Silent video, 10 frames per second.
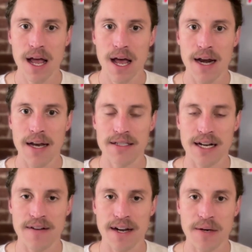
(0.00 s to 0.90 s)
And
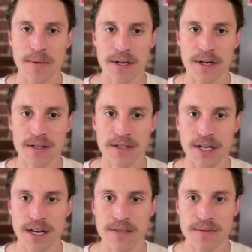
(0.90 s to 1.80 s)
instead of ending with
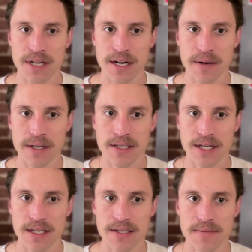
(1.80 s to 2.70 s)
Kenosha, it ends with January
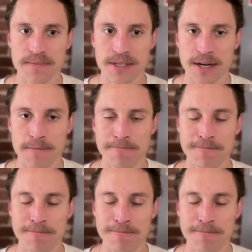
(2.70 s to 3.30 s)
6th. So.